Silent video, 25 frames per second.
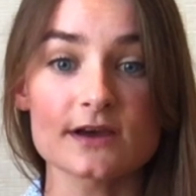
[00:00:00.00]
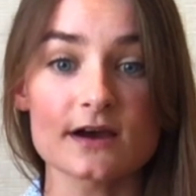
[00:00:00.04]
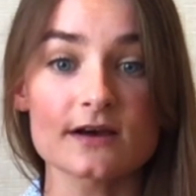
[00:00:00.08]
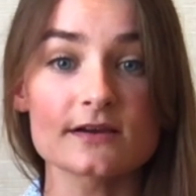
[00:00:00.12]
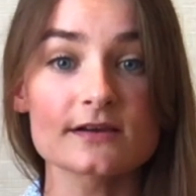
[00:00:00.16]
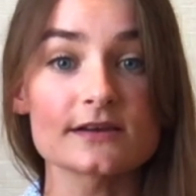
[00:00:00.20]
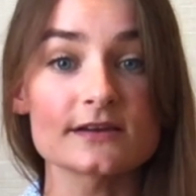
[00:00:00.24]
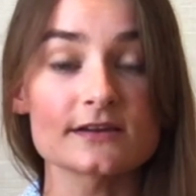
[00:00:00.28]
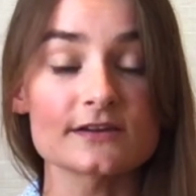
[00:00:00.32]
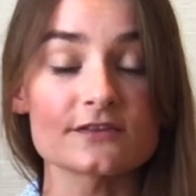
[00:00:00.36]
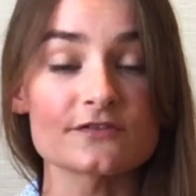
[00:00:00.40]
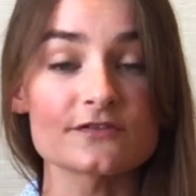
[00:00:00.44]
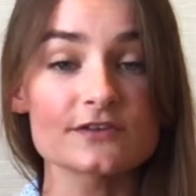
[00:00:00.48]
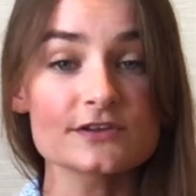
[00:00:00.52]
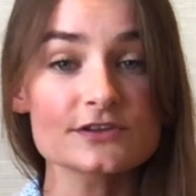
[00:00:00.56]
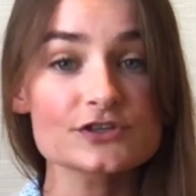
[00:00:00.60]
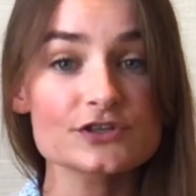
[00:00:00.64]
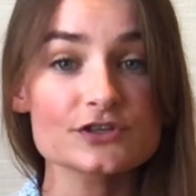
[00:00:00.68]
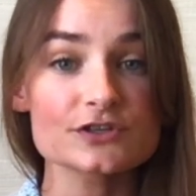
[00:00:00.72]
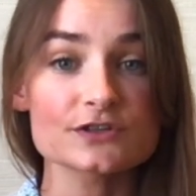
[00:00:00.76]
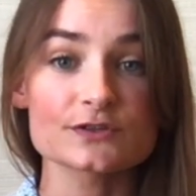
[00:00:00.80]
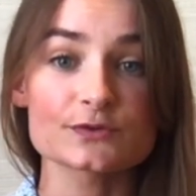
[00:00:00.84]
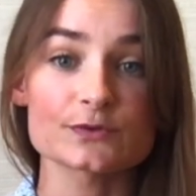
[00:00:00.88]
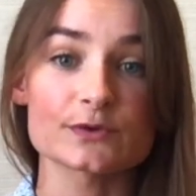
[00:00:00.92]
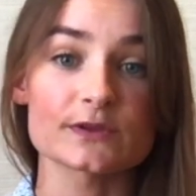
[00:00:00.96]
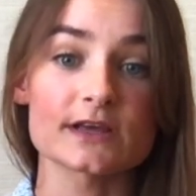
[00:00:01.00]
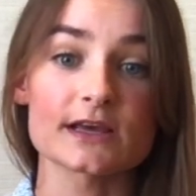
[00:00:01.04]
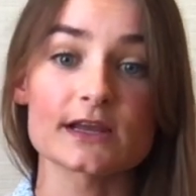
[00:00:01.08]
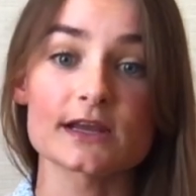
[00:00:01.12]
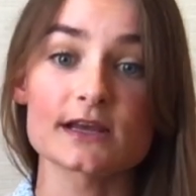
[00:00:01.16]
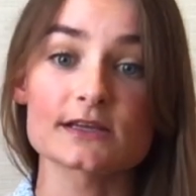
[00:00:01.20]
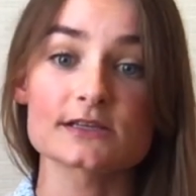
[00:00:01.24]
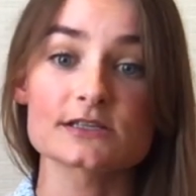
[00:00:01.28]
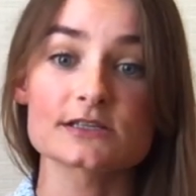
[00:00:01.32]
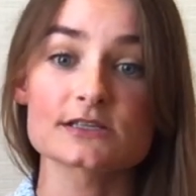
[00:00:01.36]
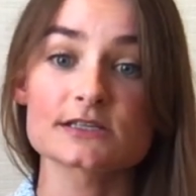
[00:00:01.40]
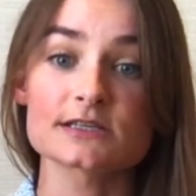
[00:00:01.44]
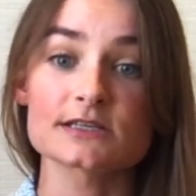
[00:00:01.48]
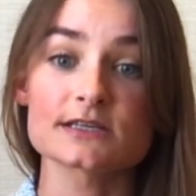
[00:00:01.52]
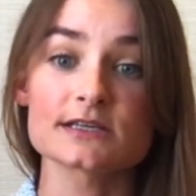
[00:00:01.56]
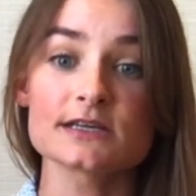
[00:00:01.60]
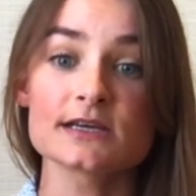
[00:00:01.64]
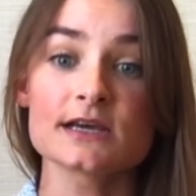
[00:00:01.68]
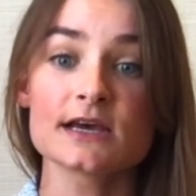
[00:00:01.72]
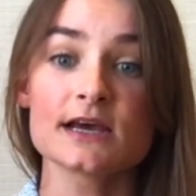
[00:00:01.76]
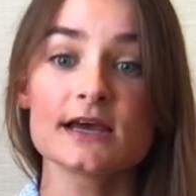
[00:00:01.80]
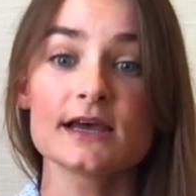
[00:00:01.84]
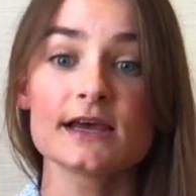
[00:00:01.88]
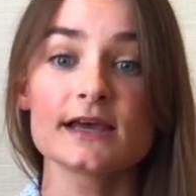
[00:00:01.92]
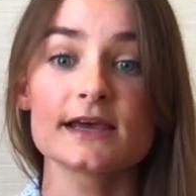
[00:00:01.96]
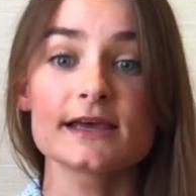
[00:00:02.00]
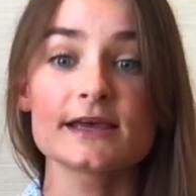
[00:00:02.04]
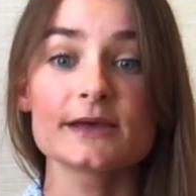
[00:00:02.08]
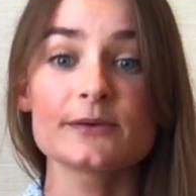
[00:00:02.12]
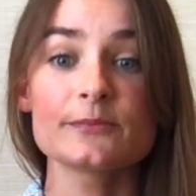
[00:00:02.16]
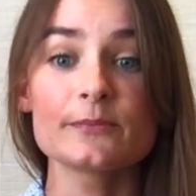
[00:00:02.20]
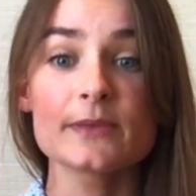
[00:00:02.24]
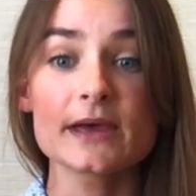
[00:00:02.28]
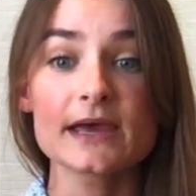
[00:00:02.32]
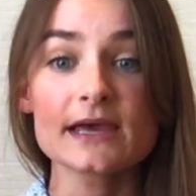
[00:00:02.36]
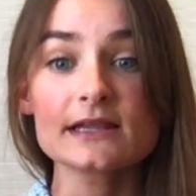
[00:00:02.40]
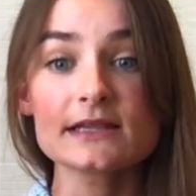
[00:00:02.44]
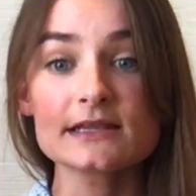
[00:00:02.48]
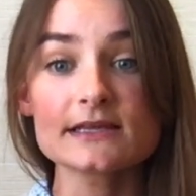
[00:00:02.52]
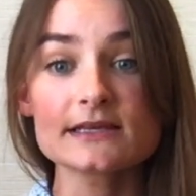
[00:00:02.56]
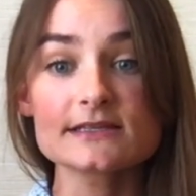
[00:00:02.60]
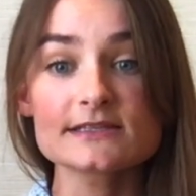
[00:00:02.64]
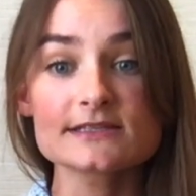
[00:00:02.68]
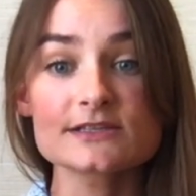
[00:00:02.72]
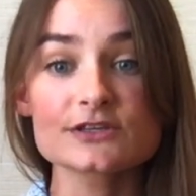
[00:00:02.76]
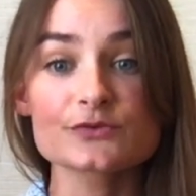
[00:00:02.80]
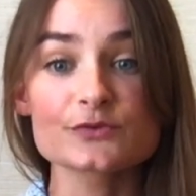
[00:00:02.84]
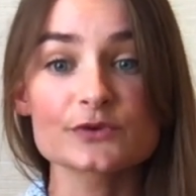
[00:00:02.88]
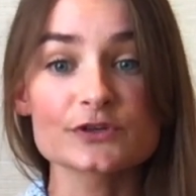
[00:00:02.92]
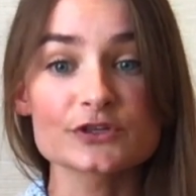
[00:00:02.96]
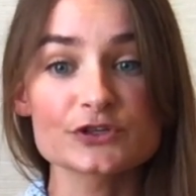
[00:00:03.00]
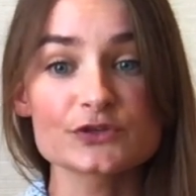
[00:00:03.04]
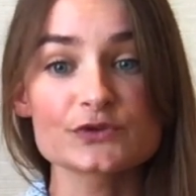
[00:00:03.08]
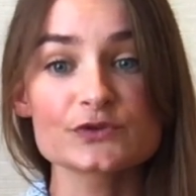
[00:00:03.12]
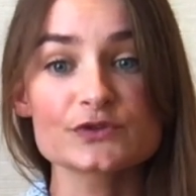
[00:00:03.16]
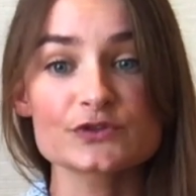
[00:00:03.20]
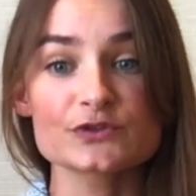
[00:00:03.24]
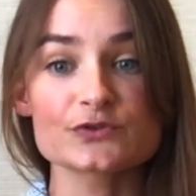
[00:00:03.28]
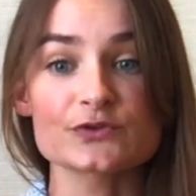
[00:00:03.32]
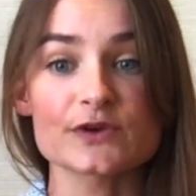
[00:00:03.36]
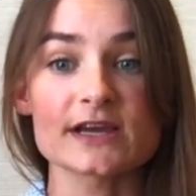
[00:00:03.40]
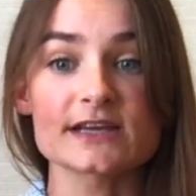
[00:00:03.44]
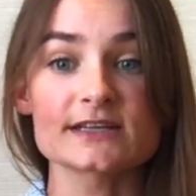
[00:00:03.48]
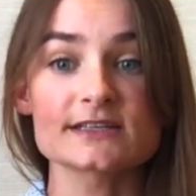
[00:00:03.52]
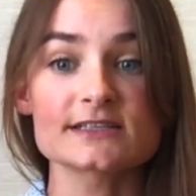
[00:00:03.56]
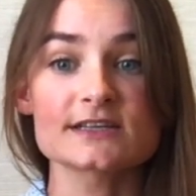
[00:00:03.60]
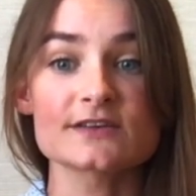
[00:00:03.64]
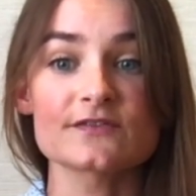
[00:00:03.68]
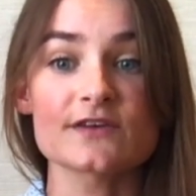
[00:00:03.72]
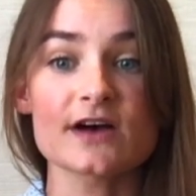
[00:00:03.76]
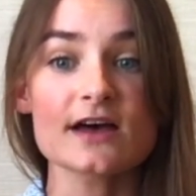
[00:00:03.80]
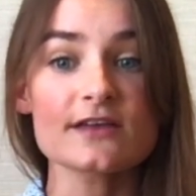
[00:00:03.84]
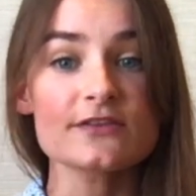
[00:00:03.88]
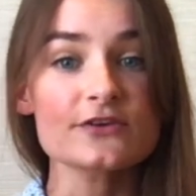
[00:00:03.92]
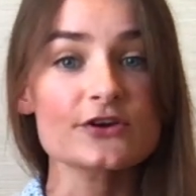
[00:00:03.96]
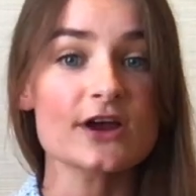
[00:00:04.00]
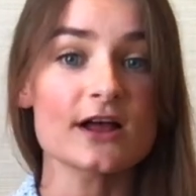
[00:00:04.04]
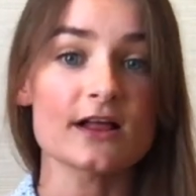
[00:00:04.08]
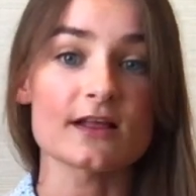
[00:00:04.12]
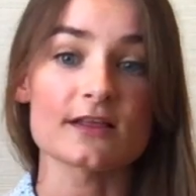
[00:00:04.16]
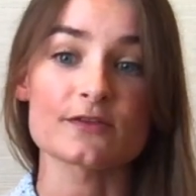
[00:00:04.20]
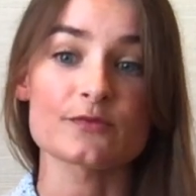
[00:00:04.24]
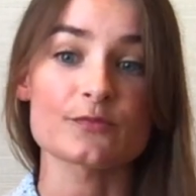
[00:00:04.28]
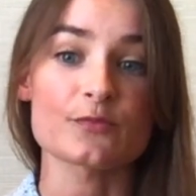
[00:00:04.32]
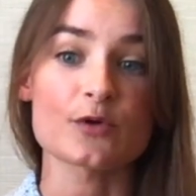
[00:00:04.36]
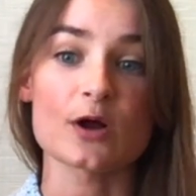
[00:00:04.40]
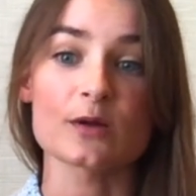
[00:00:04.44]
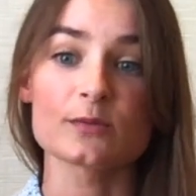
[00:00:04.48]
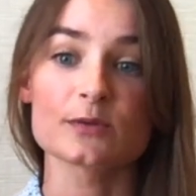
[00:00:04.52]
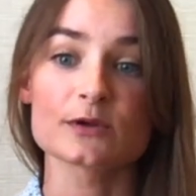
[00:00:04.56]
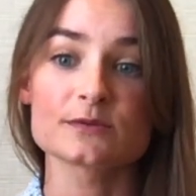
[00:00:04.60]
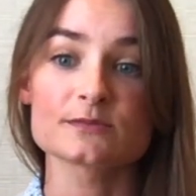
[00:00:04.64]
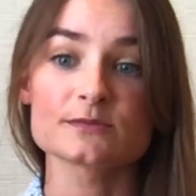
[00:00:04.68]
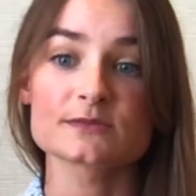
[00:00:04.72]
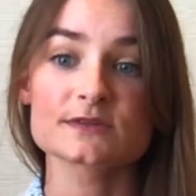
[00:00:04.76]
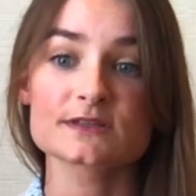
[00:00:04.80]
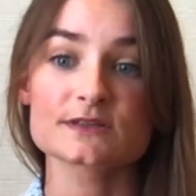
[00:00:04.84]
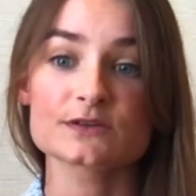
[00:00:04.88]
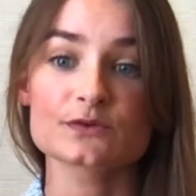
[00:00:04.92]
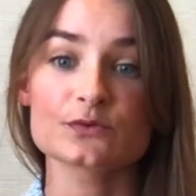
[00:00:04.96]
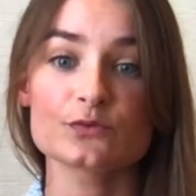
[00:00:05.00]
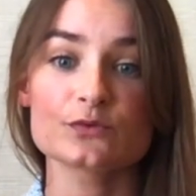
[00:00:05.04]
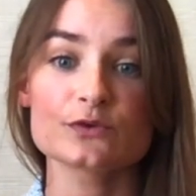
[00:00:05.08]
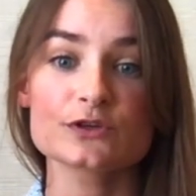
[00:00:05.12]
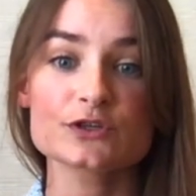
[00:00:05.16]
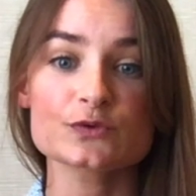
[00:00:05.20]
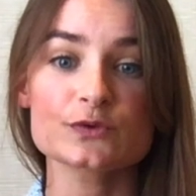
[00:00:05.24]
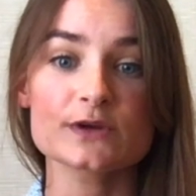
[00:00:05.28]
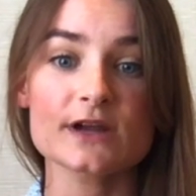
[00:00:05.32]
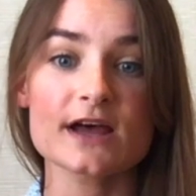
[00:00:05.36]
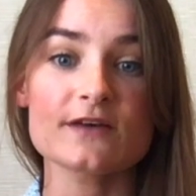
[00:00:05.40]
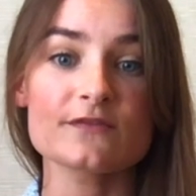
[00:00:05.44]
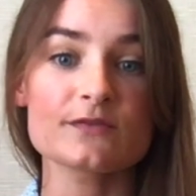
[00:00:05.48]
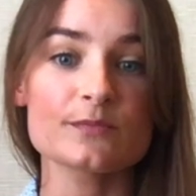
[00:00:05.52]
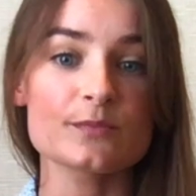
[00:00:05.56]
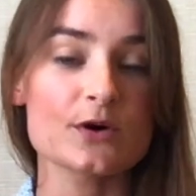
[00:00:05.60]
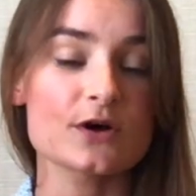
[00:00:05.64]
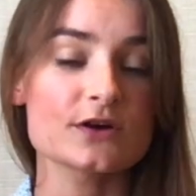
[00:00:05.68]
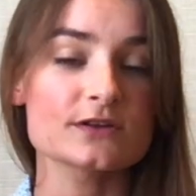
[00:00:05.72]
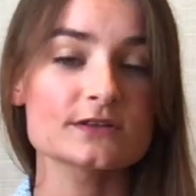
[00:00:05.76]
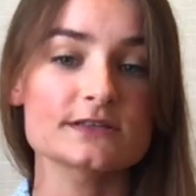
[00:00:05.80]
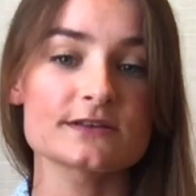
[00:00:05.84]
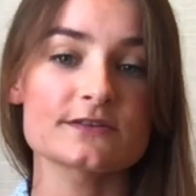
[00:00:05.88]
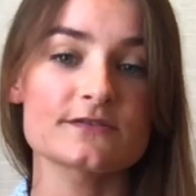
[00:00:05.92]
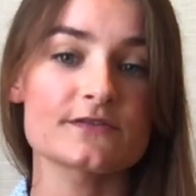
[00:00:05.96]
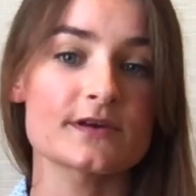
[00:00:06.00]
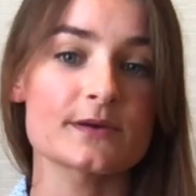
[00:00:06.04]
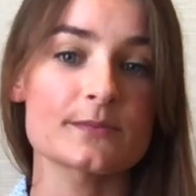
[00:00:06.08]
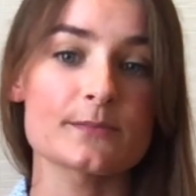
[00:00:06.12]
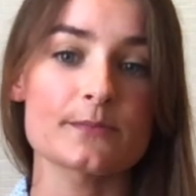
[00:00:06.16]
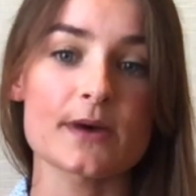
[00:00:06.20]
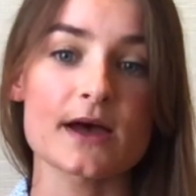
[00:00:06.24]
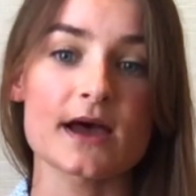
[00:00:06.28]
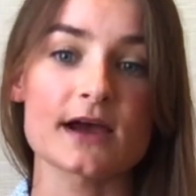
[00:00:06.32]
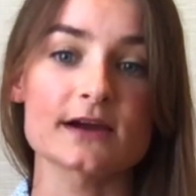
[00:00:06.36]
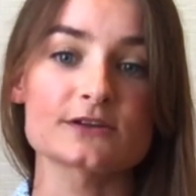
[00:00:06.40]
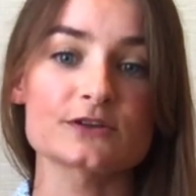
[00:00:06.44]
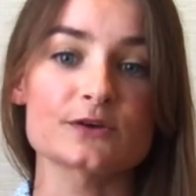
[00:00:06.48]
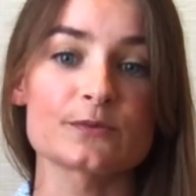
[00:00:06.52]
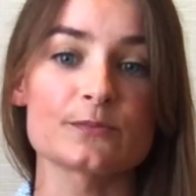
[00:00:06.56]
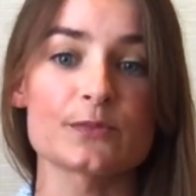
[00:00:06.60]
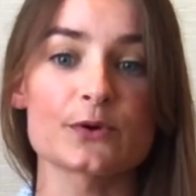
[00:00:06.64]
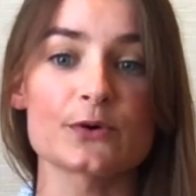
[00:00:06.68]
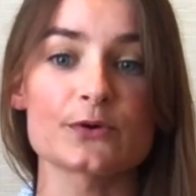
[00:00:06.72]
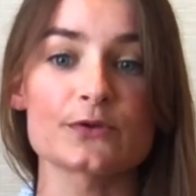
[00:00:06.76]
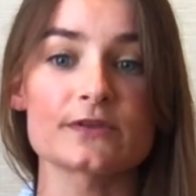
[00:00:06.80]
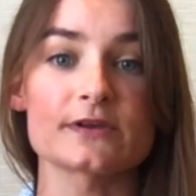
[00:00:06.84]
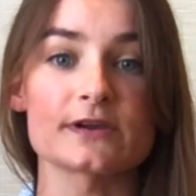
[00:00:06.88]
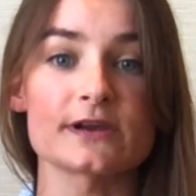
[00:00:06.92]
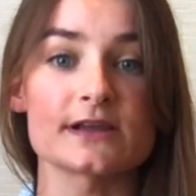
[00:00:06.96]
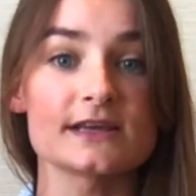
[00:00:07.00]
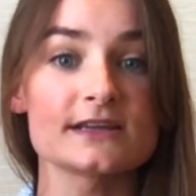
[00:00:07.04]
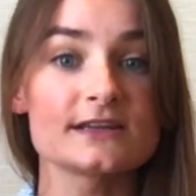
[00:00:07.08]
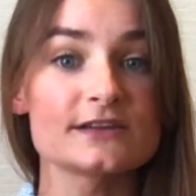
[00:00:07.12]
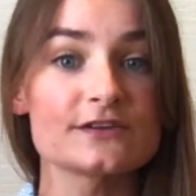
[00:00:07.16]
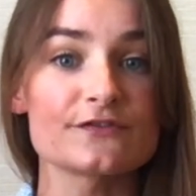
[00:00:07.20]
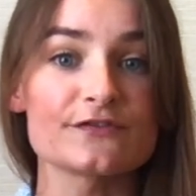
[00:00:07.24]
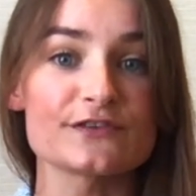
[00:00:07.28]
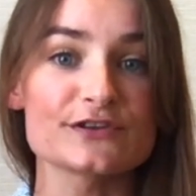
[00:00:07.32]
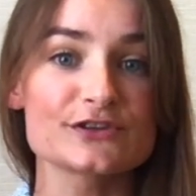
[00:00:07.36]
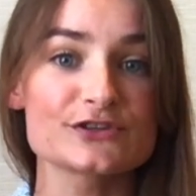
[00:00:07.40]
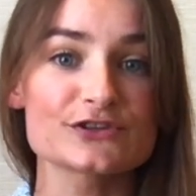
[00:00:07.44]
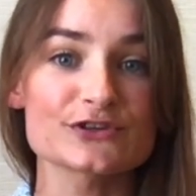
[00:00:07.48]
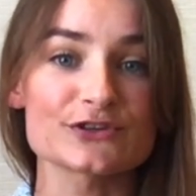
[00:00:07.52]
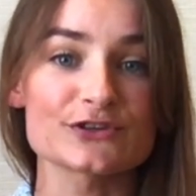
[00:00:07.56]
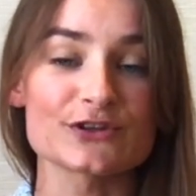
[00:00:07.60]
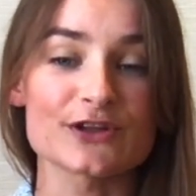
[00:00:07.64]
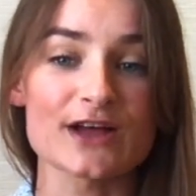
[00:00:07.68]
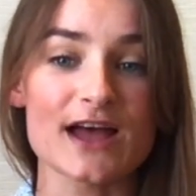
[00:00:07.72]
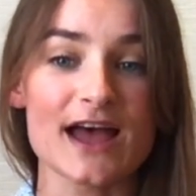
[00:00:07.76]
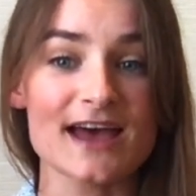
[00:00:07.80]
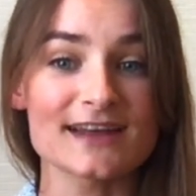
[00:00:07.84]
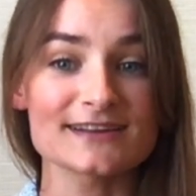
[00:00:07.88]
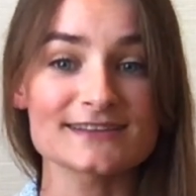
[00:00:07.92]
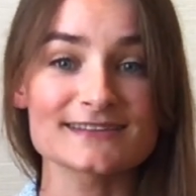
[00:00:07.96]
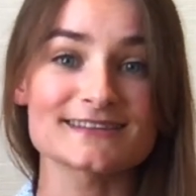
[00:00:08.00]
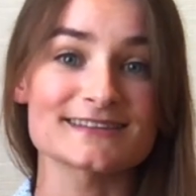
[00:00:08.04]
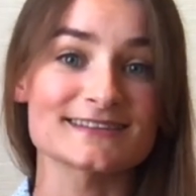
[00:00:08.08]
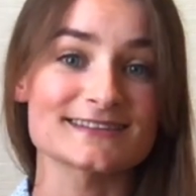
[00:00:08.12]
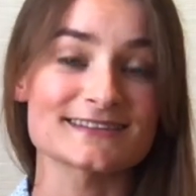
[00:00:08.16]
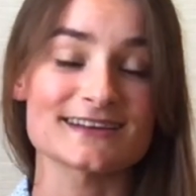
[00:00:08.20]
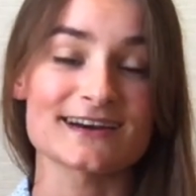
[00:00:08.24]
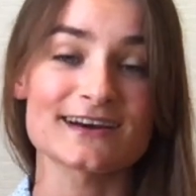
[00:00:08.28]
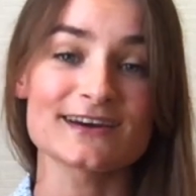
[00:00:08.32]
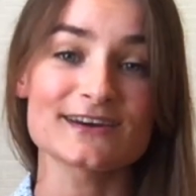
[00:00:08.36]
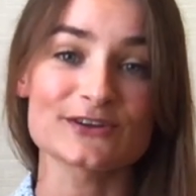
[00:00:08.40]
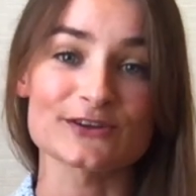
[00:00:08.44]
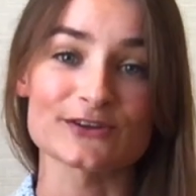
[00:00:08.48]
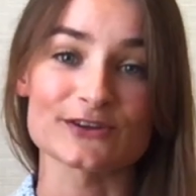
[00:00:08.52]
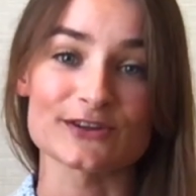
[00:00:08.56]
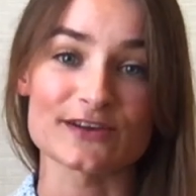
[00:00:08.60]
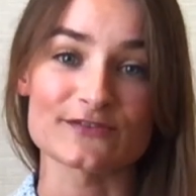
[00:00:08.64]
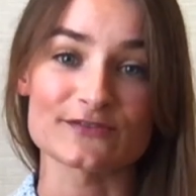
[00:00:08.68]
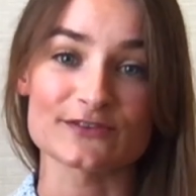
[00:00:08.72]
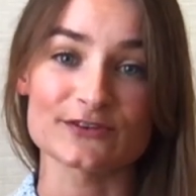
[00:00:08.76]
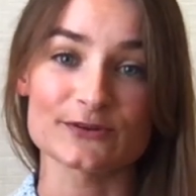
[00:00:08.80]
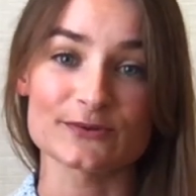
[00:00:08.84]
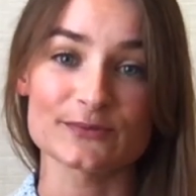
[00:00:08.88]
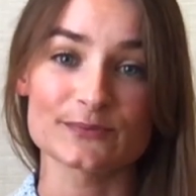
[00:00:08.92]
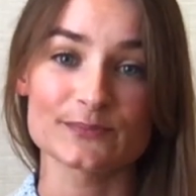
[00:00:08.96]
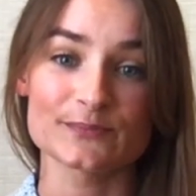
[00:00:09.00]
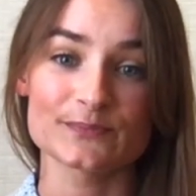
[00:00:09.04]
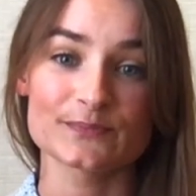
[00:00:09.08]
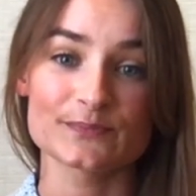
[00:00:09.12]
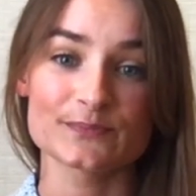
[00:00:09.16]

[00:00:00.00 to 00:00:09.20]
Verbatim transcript: young individuals with ADHD, it may lead to reduced rates of other health problems, which would have a positive impact on both an individual and societal level.